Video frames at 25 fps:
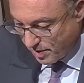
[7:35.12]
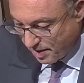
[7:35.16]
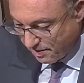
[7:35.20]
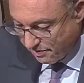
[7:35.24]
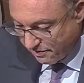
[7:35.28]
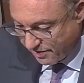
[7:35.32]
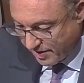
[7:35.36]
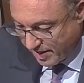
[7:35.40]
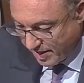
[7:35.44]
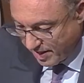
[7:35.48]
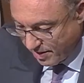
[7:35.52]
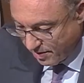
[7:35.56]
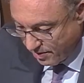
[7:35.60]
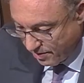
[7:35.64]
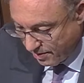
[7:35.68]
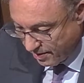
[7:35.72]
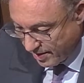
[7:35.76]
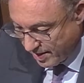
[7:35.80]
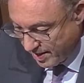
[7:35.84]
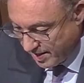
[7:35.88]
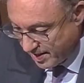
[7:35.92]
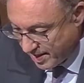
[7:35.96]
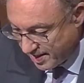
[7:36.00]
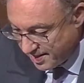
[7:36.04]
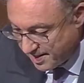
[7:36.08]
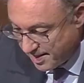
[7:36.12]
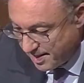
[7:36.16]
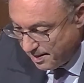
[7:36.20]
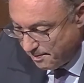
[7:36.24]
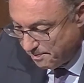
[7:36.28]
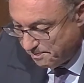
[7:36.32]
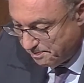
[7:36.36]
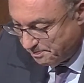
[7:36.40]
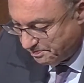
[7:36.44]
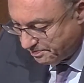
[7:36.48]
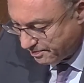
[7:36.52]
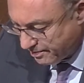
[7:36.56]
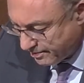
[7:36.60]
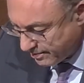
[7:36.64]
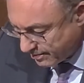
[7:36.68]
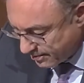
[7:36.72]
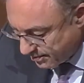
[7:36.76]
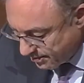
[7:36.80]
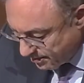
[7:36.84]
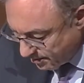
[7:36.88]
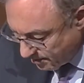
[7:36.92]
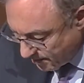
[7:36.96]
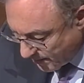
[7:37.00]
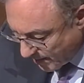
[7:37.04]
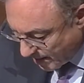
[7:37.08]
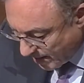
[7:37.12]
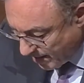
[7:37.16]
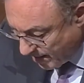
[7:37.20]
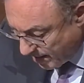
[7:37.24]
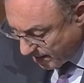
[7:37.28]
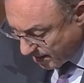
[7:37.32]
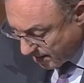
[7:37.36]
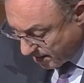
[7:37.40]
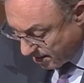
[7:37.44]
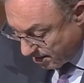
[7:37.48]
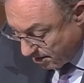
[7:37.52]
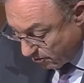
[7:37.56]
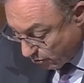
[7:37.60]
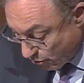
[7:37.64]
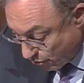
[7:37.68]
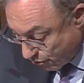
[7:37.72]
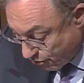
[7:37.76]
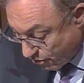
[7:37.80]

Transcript: it raises unheard of